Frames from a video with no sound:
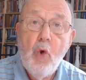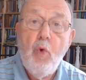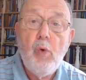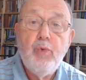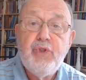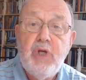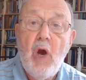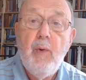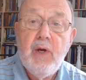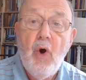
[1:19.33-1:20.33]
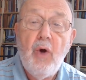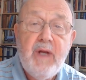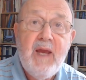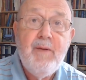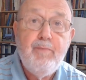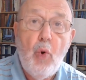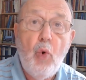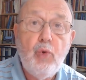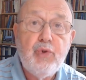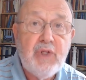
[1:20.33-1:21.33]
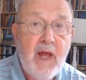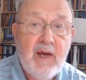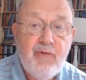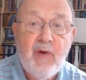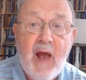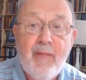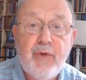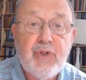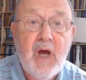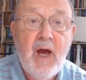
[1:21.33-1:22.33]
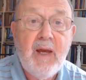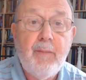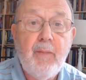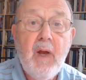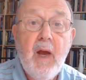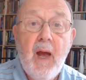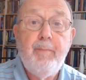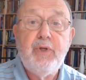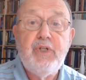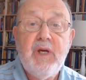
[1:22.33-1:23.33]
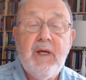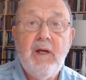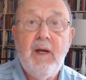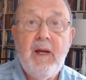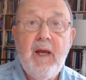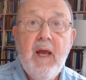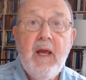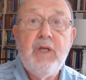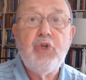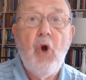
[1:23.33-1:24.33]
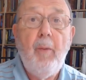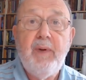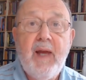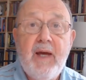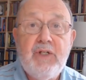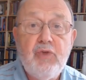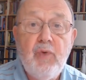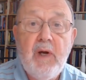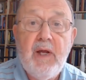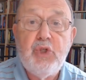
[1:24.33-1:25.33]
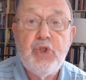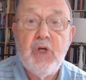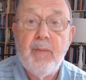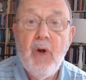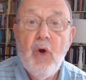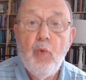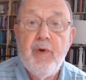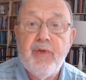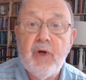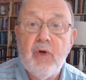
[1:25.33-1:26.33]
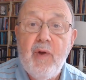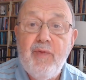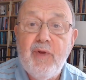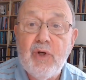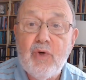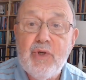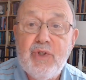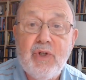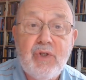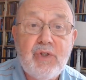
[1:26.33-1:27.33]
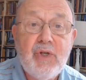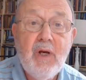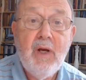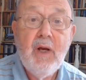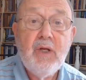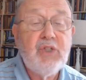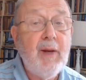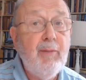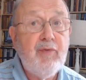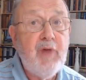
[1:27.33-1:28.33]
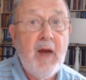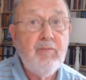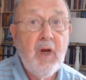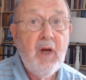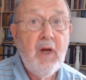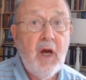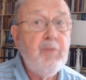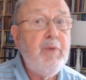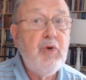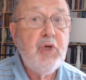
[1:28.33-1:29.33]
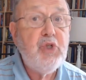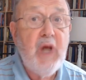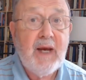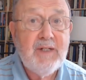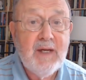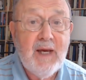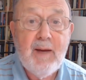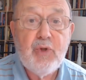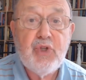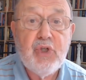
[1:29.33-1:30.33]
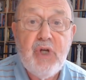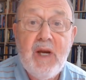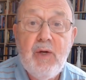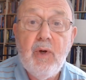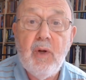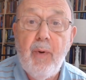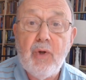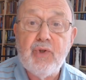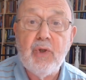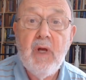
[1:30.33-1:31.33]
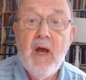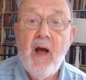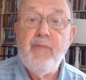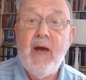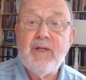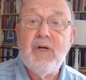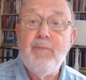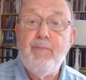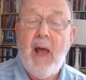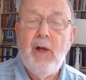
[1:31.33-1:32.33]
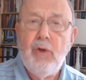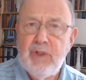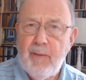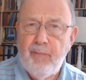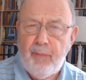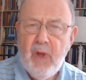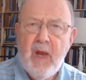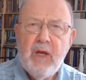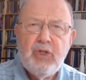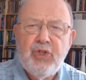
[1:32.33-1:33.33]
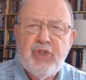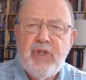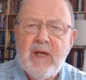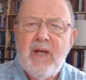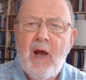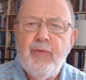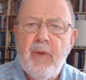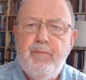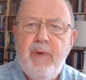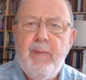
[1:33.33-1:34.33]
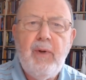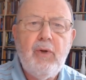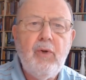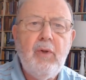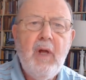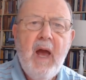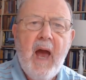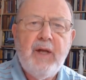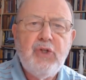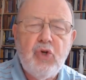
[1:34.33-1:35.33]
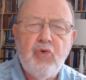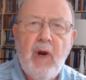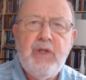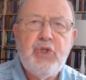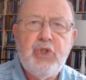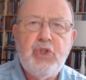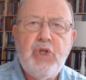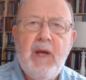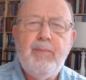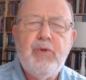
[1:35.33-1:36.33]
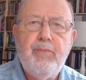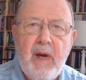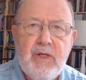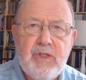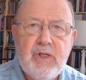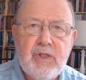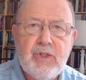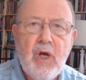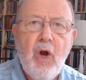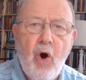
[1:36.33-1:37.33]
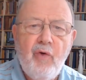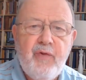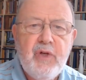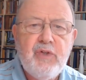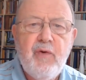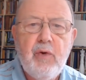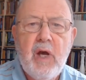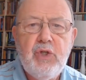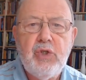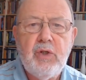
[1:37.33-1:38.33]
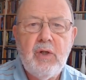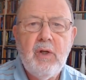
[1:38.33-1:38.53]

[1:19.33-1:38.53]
what was going on in Paul's life at the time, and particularly his complicated relationship with the Corinthian Christians. Some of them had been rejecting him as a genuine apostle, and that compelled him to set out the biblical and Christ-shaped basis of his vocation.